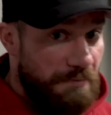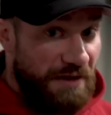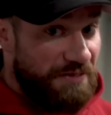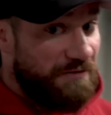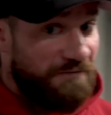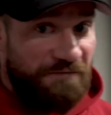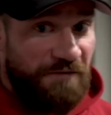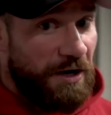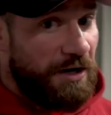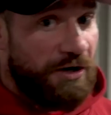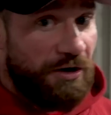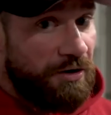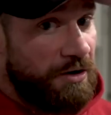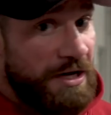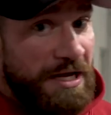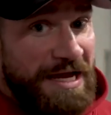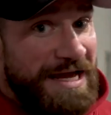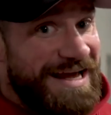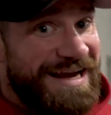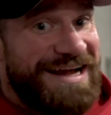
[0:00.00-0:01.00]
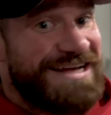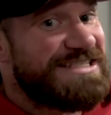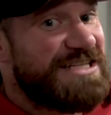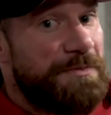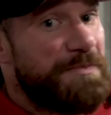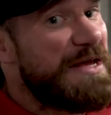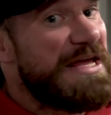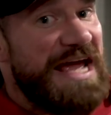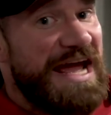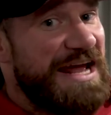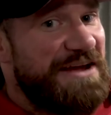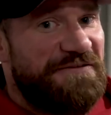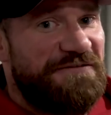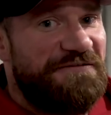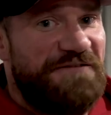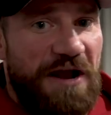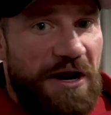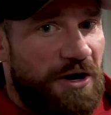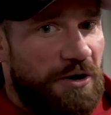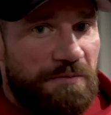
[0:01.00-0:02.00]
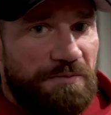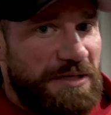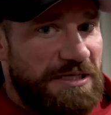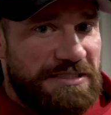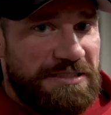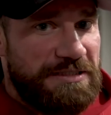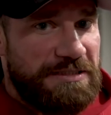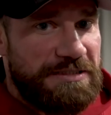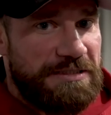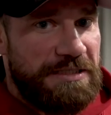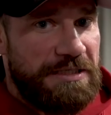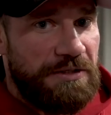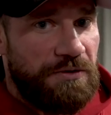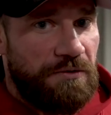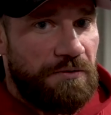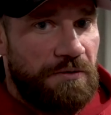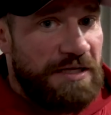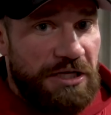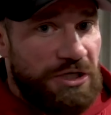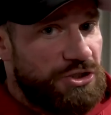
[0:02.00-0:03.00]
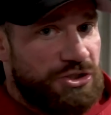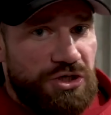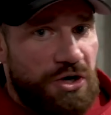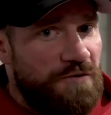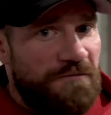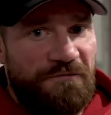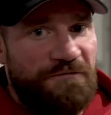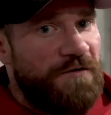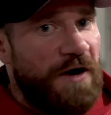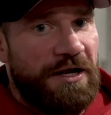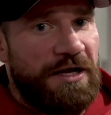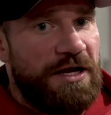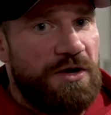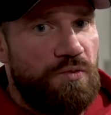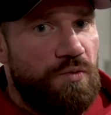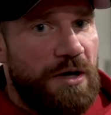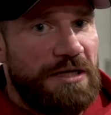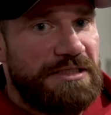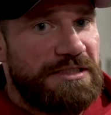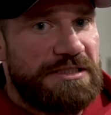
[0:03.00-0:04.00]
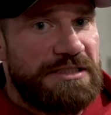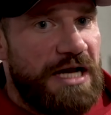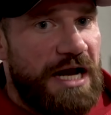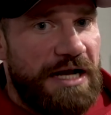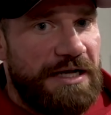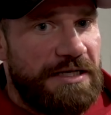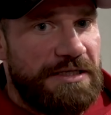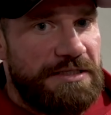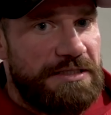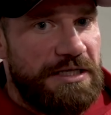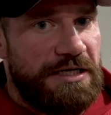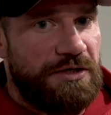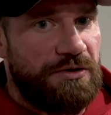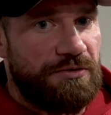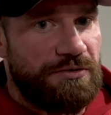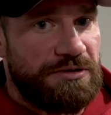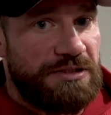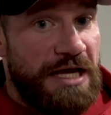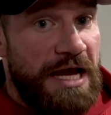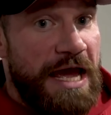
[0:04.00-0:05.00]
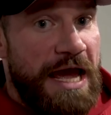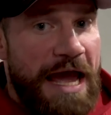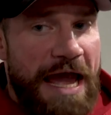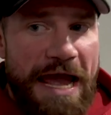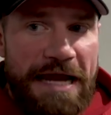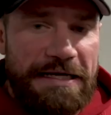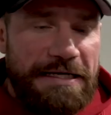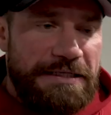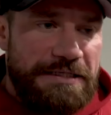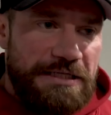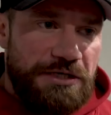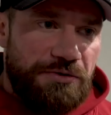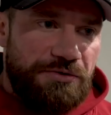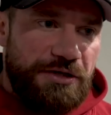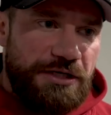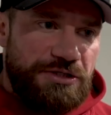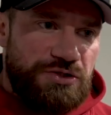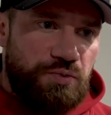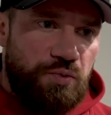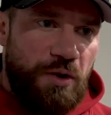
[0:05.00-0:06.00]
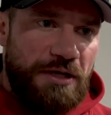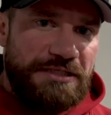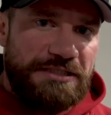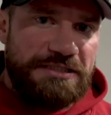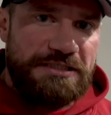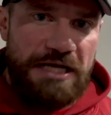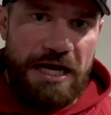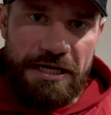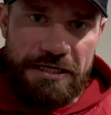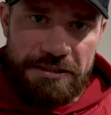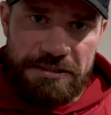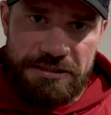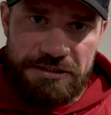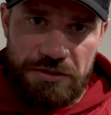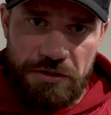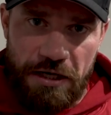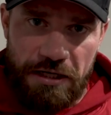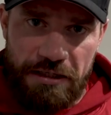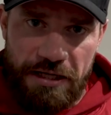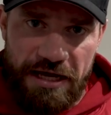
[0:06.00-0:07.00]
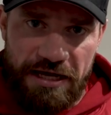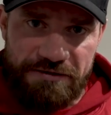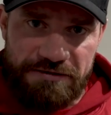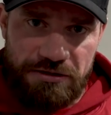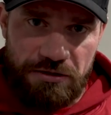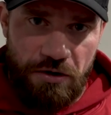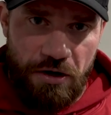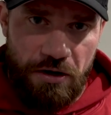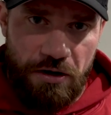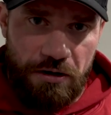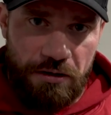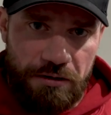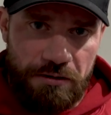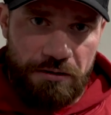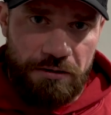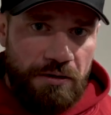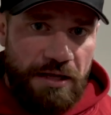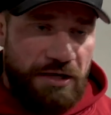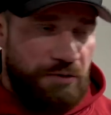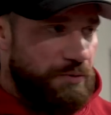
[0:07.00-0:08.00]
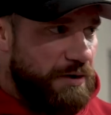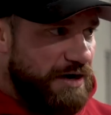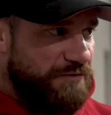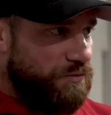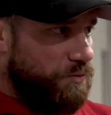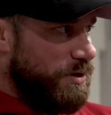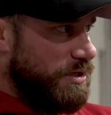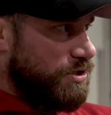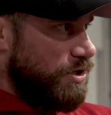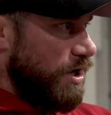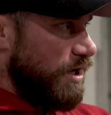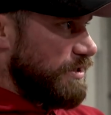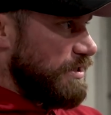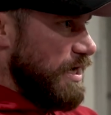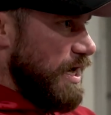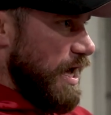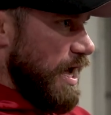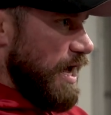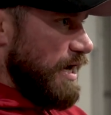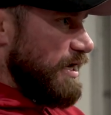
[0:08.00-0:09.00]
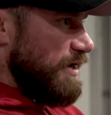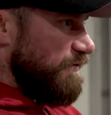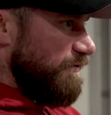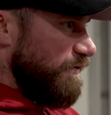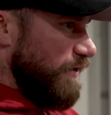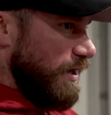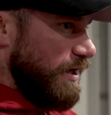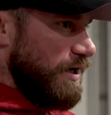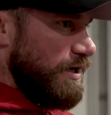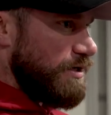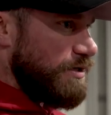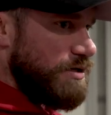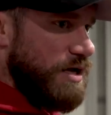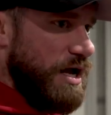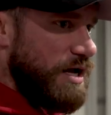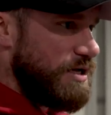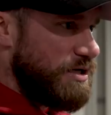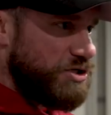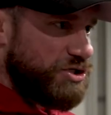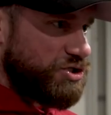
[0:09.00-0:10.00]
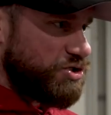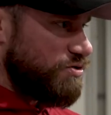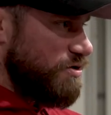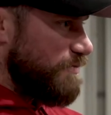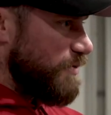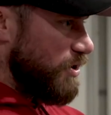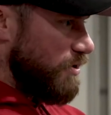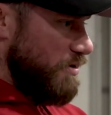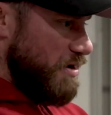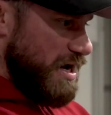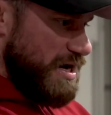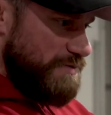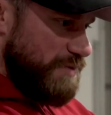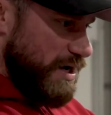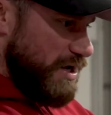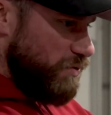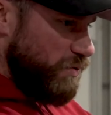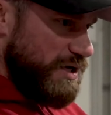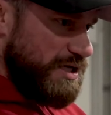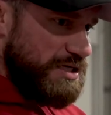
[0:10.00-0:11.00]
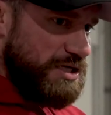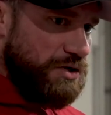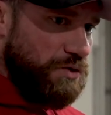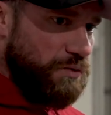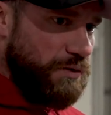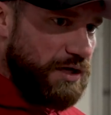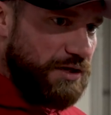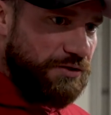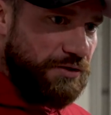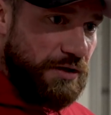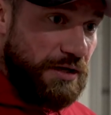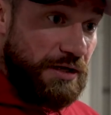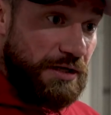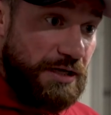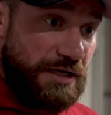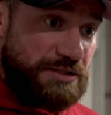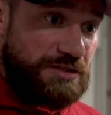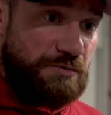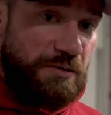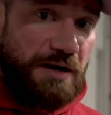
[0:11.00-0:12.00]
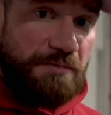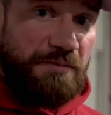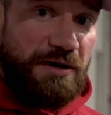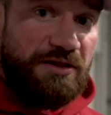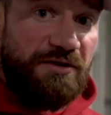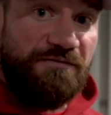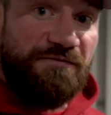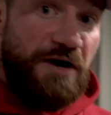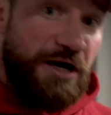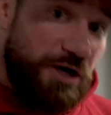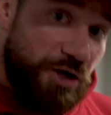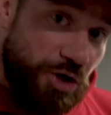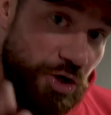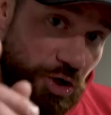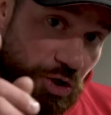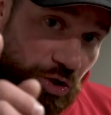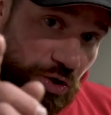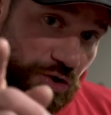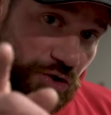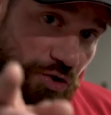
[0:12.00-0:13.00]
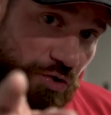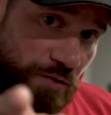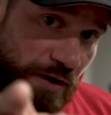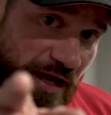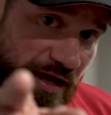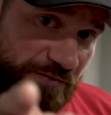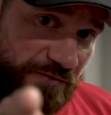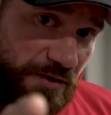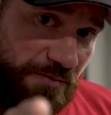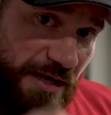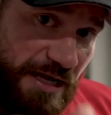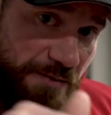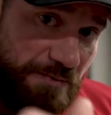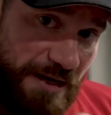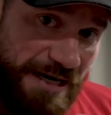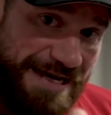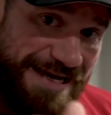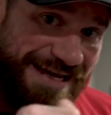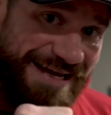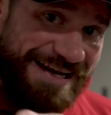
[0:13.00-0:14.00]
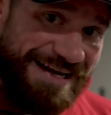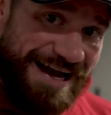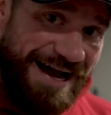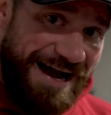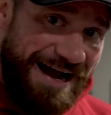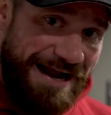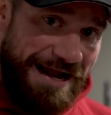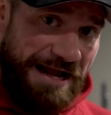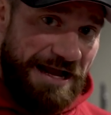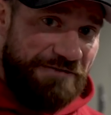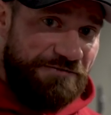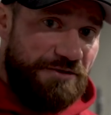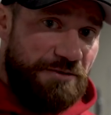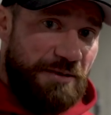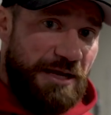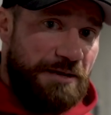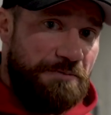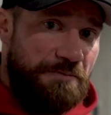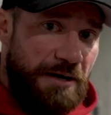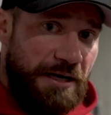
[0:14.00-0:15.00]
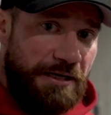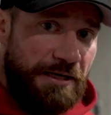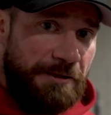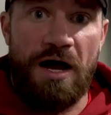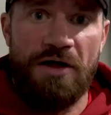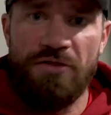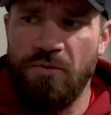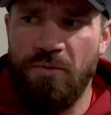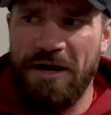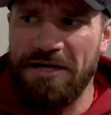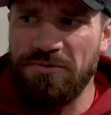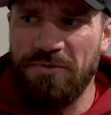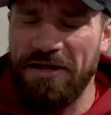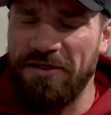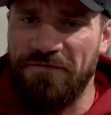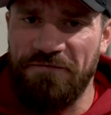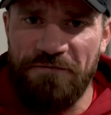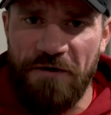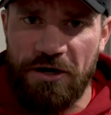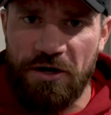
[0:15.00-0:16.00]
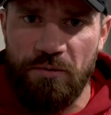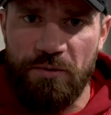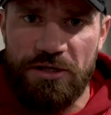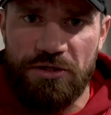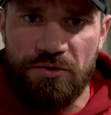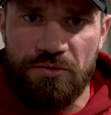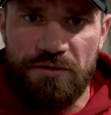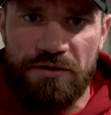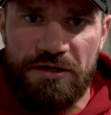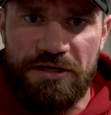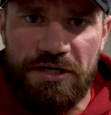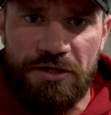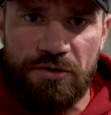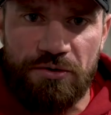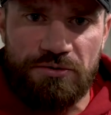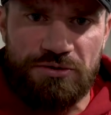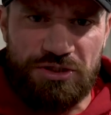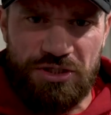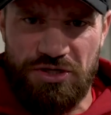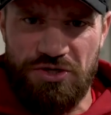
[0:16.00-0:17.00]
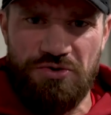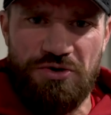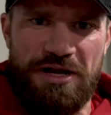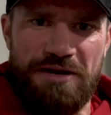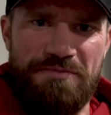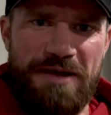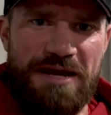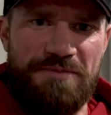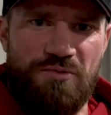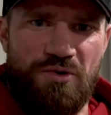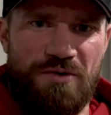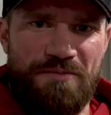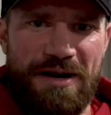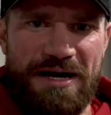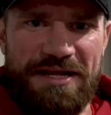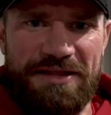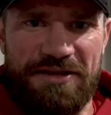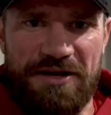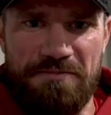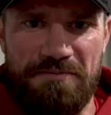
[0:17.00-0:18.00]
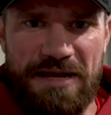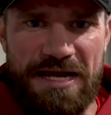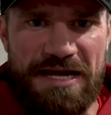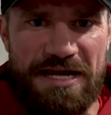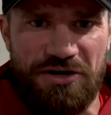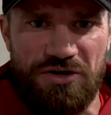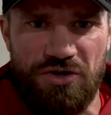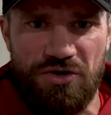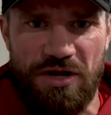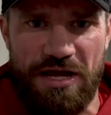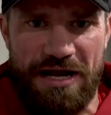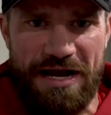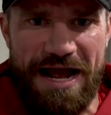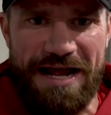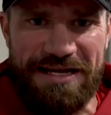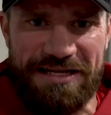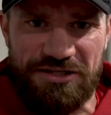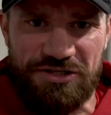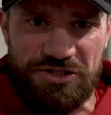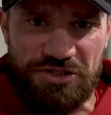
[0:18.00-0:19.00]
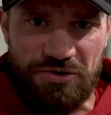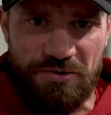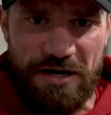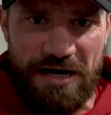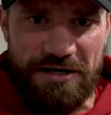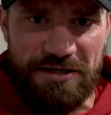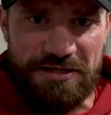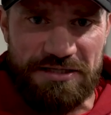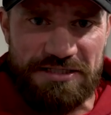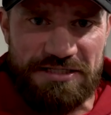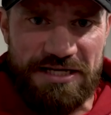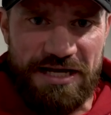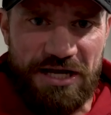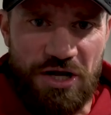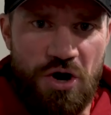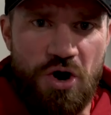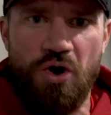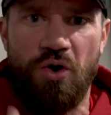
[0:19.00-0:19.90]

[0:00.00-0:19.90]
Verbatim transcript: motherfucker, it has to be a fair business deal. There's no fucking one sided deals. Any deal that is one sided does not last long. Like whenever we talk to any fucking any distributor, anybody we deal with, guess what, motherfucker? You have to make money and I have to make money. Otherwise, why the fuck are we doing the deal? So you can make more money than me and, and I get the short end of the stick,